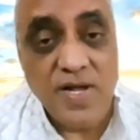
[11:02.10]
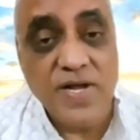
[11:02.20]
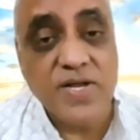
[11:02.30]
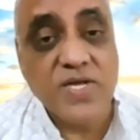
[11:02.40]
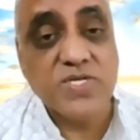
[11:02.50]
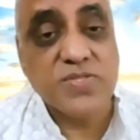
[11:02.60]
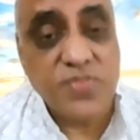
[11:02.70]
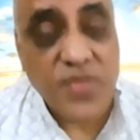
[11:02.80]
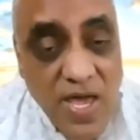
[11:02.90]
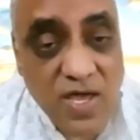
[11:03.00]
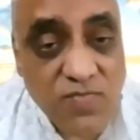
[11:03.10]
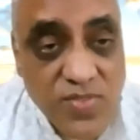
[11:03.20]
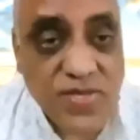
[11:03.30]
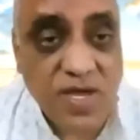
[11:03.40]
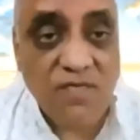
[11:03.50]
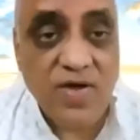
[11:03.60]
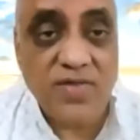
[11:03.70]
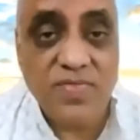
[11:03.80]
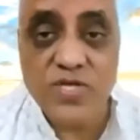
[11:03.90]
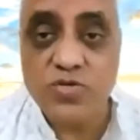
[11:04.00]
It is there with the
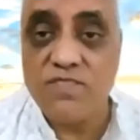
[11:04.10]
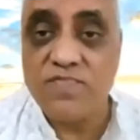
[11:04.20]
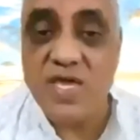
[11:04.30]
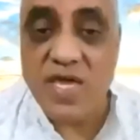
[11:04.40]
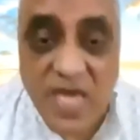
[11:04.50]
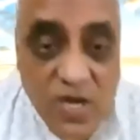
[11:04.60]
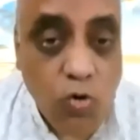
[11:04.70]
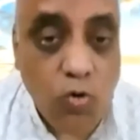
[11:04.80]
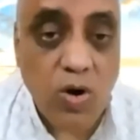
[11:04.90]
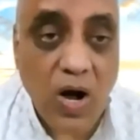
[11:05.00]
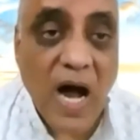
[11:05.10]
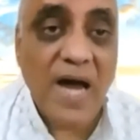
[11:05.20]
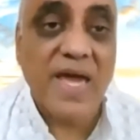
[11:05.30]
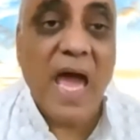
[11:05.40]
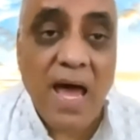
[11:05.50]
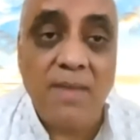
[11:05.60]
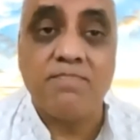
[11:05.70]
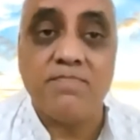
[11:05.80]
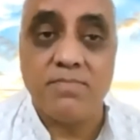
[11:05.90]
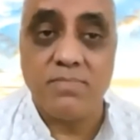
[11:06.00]
awareness of the ego, I
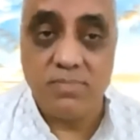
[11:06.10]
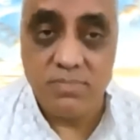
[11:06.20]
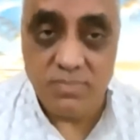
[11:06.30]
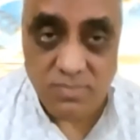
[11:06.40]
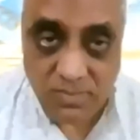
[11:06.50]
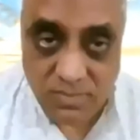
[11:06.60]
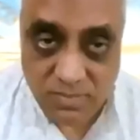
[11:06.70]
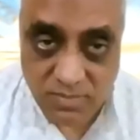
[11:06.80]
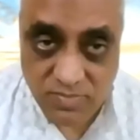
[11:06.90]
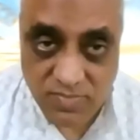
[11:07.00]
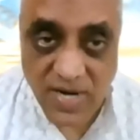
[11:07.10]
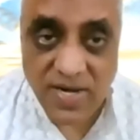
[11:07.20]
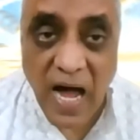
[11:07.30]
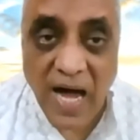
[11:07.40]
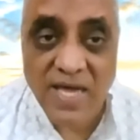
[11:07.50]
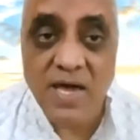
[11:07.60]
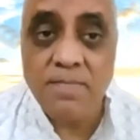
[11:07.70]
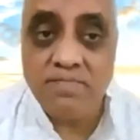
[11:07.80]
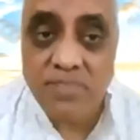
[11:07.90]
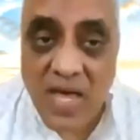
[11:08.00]
am. That I
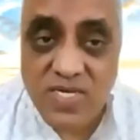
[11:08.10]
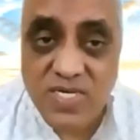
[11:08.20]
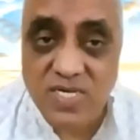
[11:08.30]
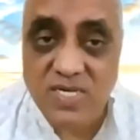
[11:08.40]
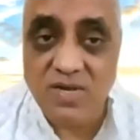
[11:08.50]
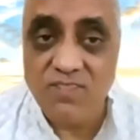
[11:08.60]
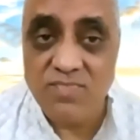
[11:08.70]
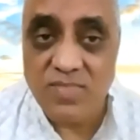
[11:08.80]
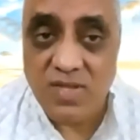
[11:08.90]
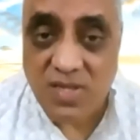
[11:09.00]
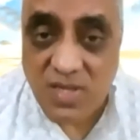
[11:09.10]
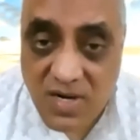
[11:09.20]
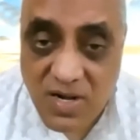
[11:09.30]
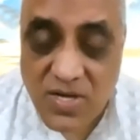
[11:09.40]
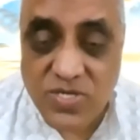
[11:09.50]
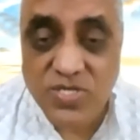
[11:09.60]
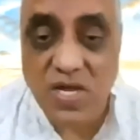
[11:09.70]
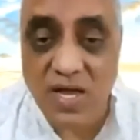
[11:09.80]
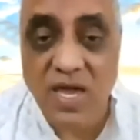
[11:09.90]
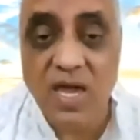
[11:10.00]
amness
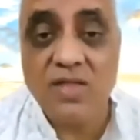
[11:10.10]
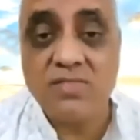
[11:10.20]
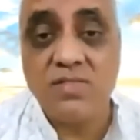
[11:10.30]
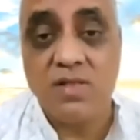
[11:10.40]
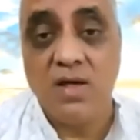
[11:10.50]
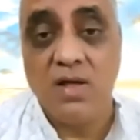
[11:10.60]
is again